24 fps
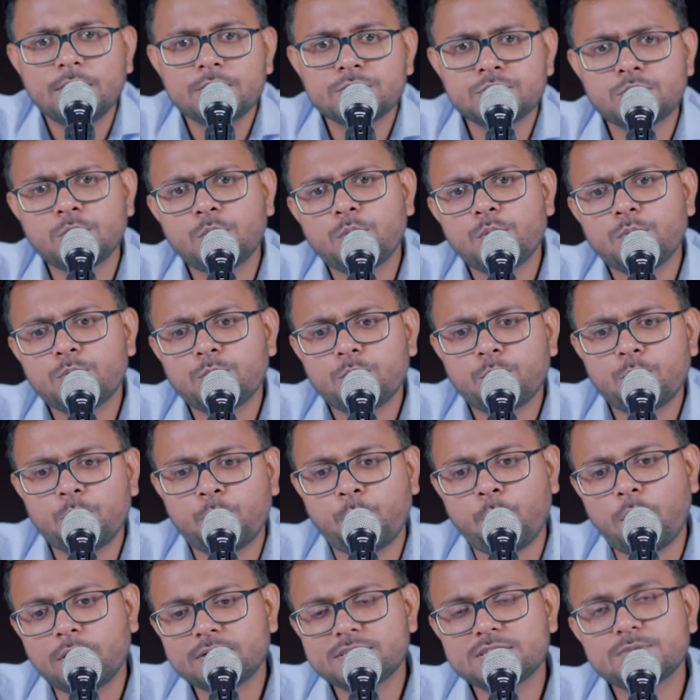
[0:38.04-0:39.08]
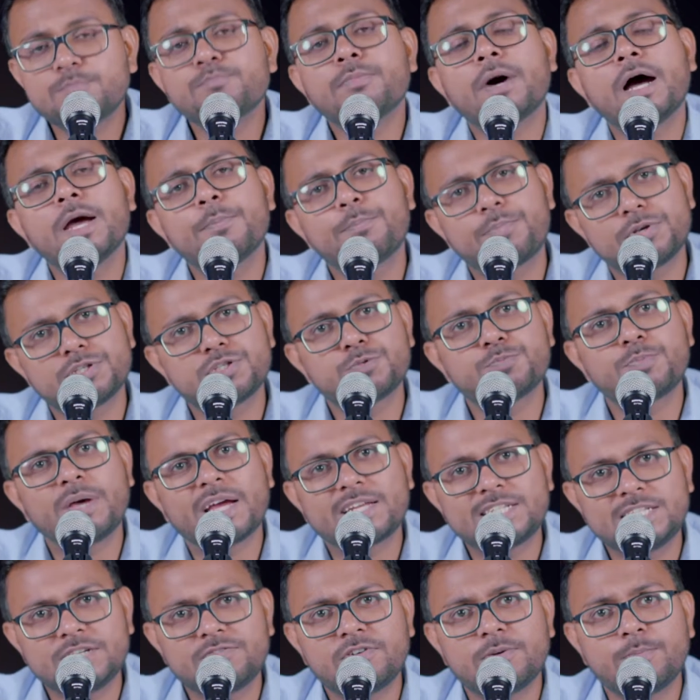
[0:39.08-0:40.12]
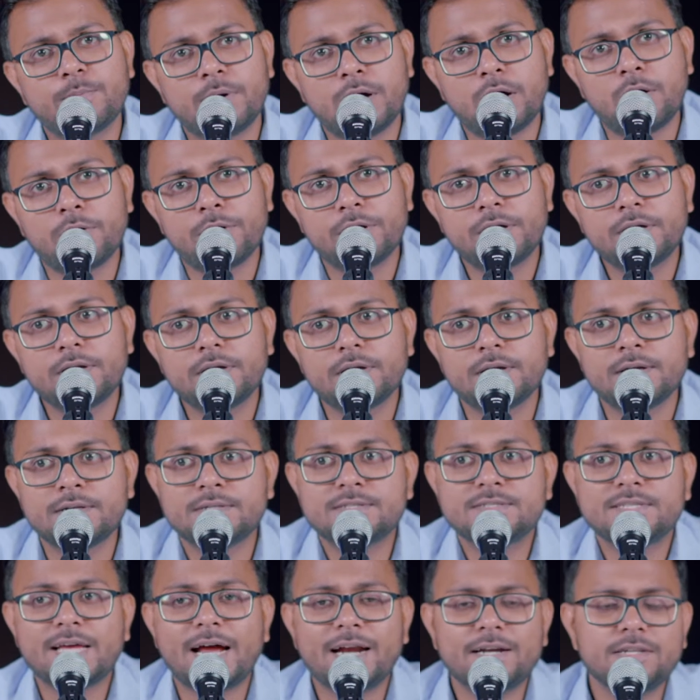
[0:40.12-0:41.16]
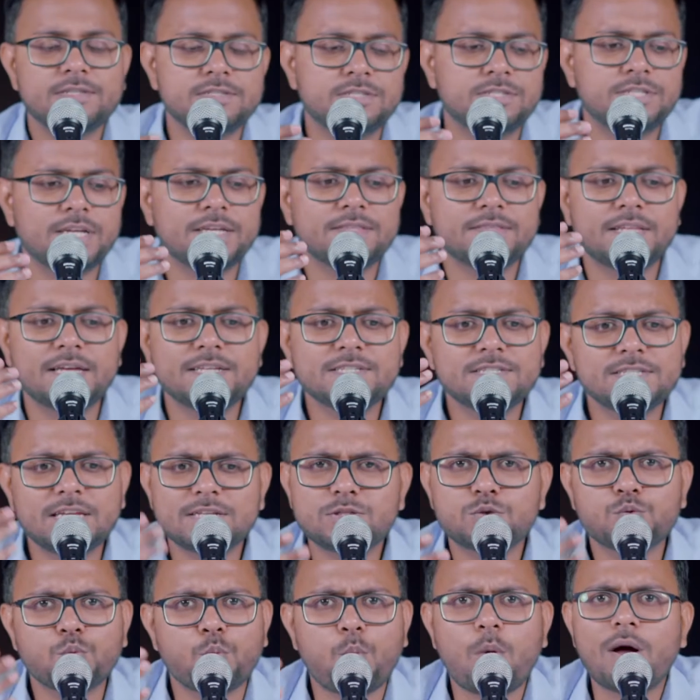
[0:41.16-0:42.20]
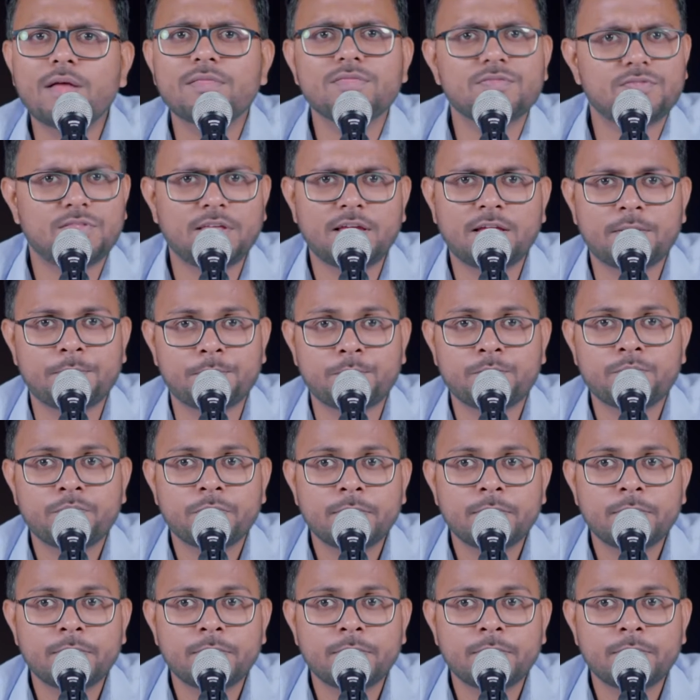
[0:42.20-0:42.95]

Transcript: So what's my perspective about it is that there's just one thing.